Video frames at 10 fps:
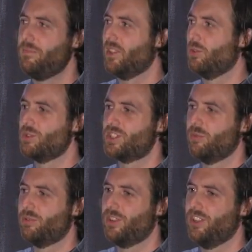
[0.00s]
Because we were
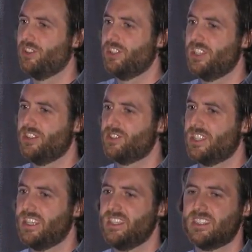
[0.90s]
still pretty early in those
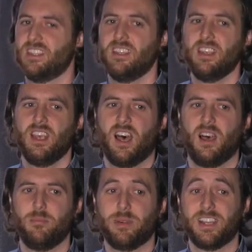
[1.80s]
days.
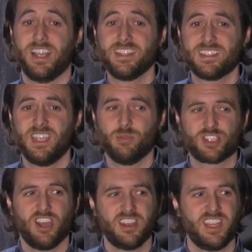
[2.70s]
But at Etsy, we're
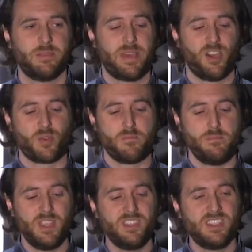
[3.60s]
talking about
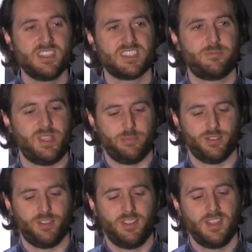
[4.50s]
millions of
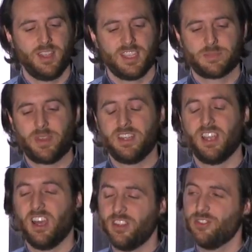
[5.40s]
people spending
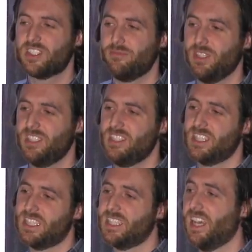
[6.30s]
hundreds of millions
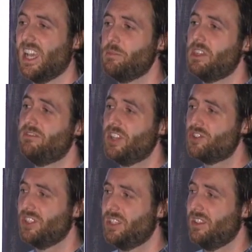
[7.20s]
at the time and
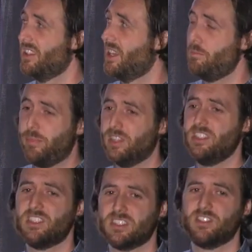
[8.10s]
eventually like
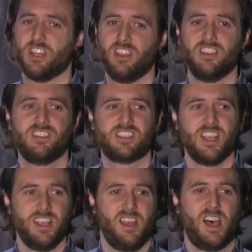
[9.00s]
billions of dollars
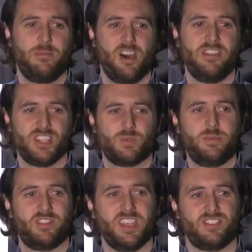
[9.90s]
on this
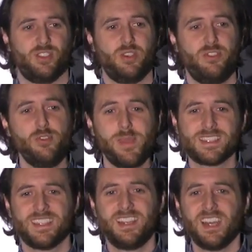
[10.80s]
website. So if you
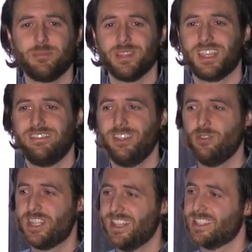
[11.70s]
mess it up, like if
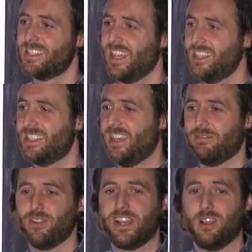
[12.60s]
you take the site down
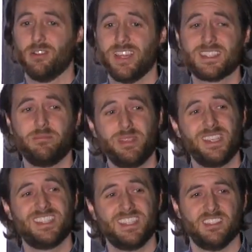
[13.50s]
for an hour, that's a
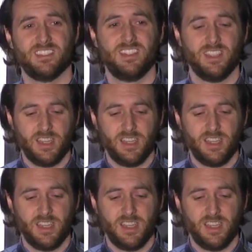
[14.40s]
big deal.